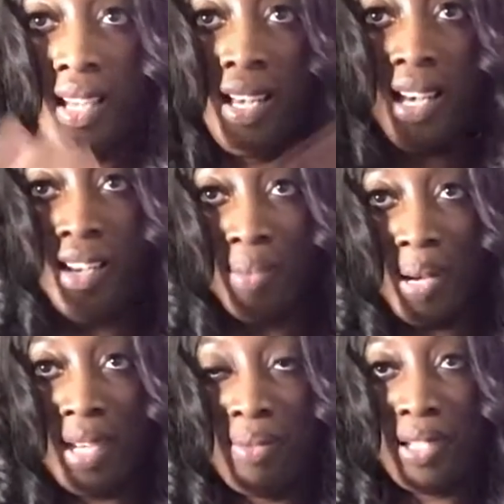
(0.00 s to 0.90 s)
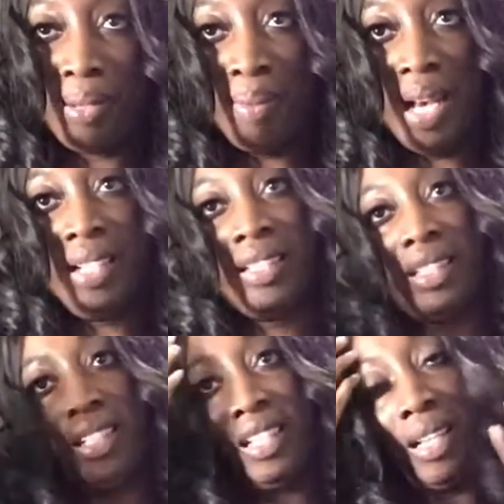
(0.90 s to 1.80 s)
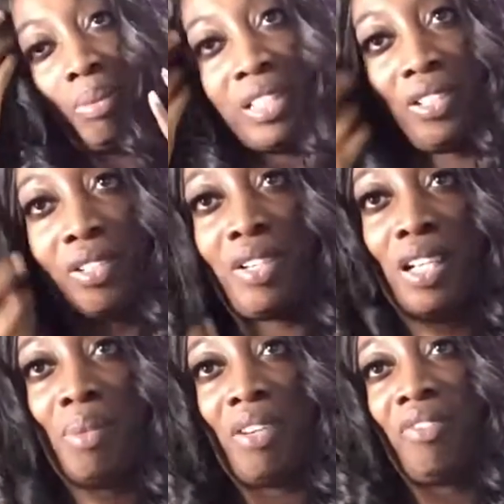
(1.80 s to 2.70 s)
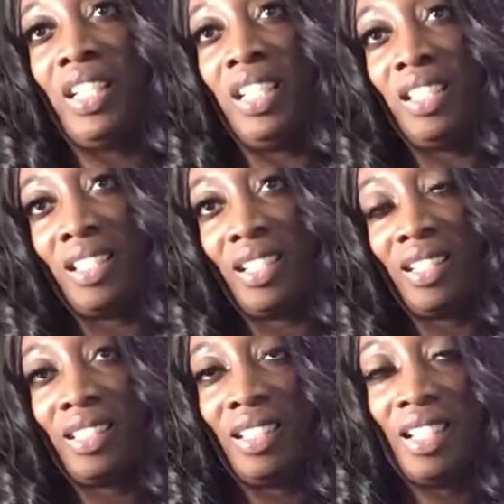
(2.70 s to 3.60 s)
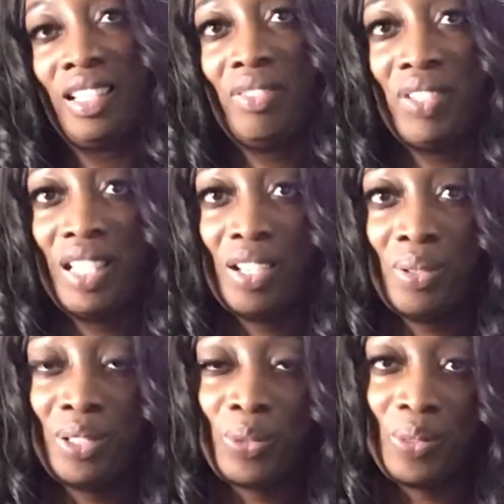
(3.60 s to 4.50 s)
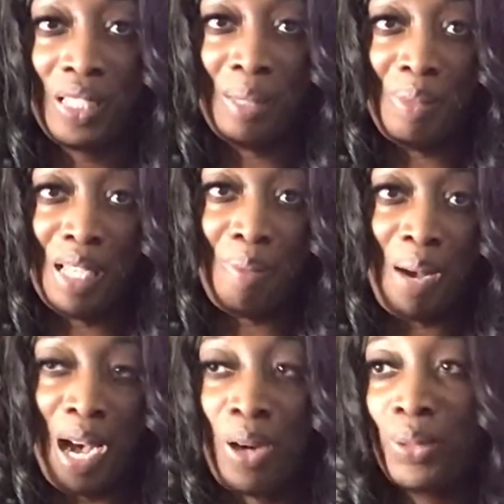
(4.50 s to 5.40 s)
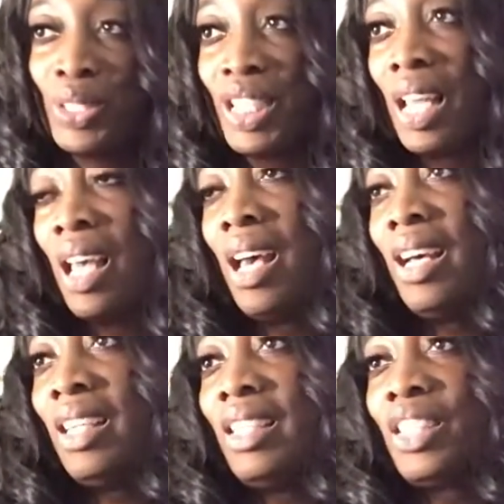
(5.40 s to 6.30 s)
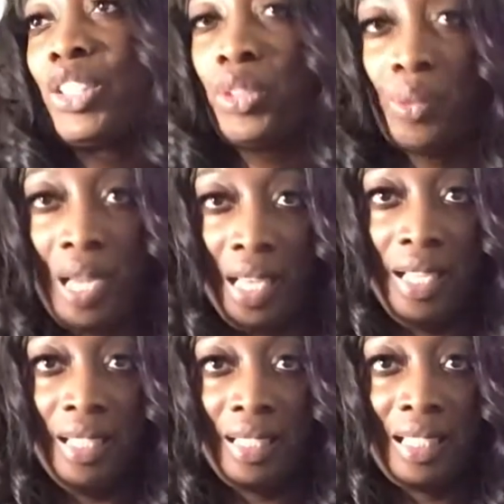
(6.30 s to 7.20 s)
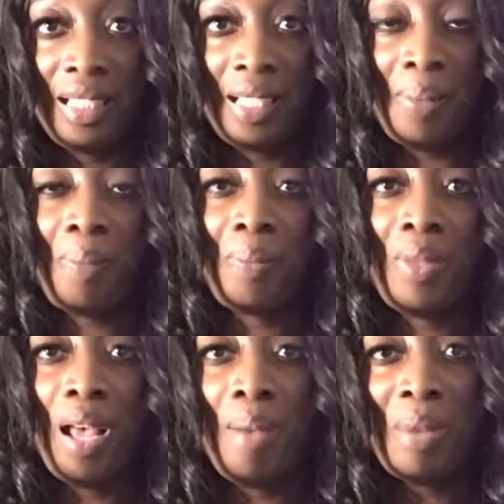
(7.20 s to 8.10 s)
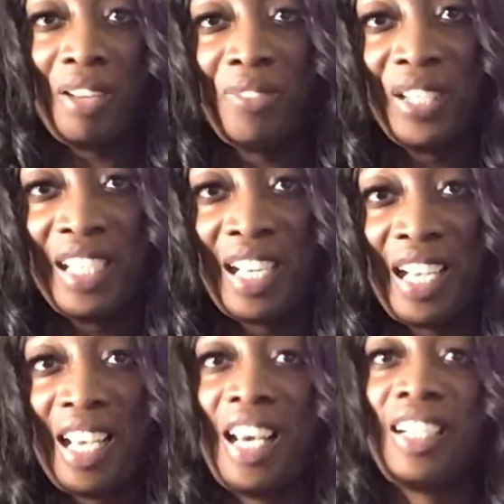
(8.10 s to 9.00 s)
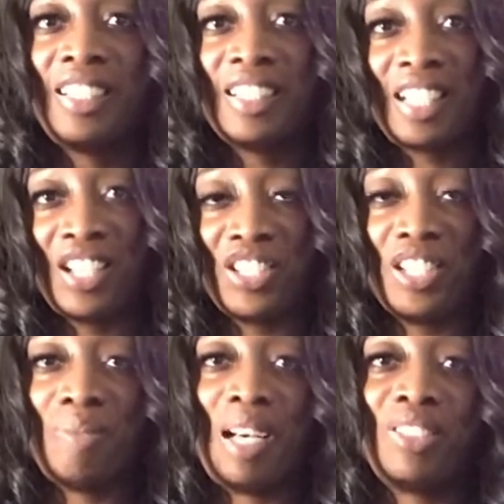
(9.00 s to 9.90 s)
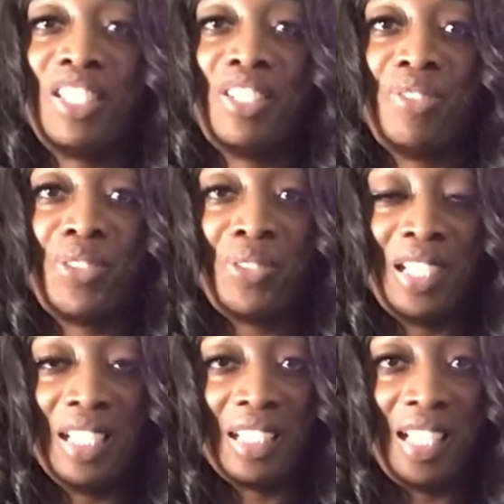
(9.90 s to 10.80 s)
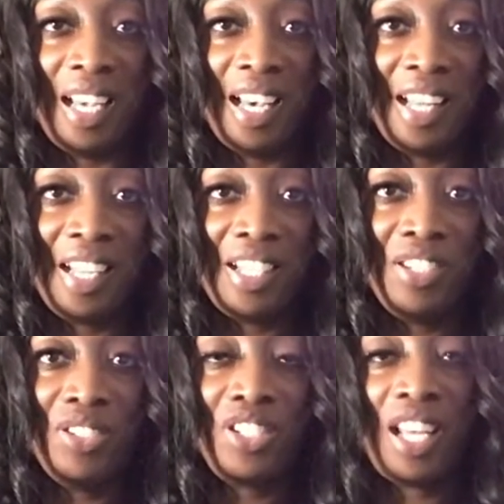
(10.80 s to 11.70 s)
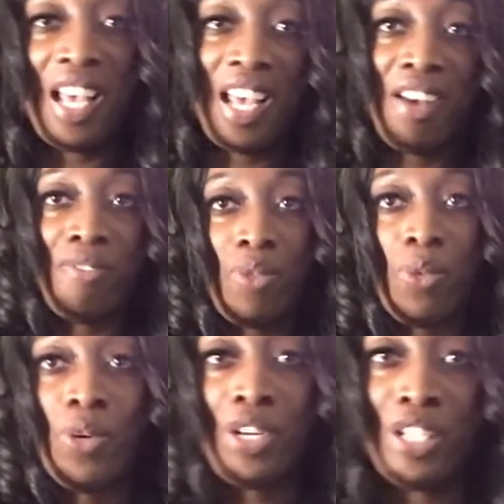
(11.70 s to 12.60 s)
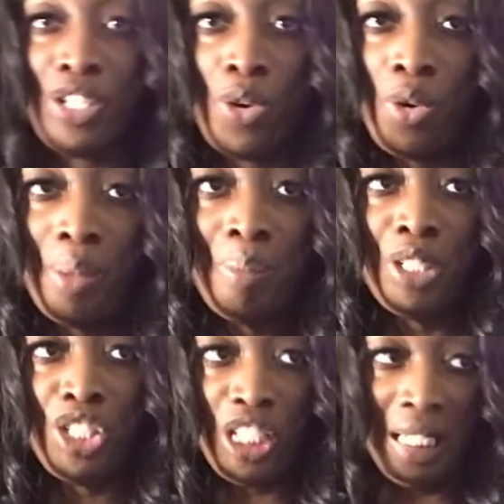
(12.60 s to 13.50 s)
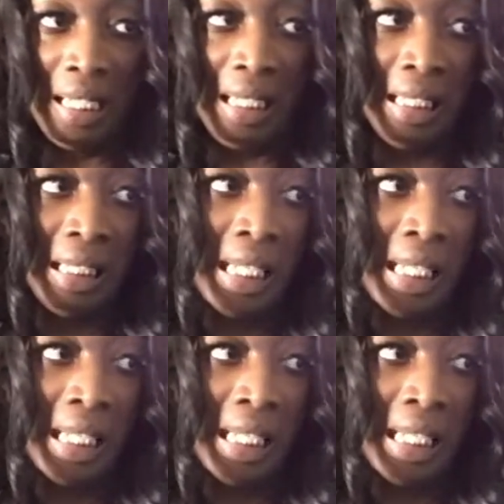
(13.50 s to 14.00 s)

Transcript: Hey everybody, welcome back. It's another episode of All About Phoenicia. Today's video is going to be about threads. My friend and I had a discussion about the different threads that you should have for your machines.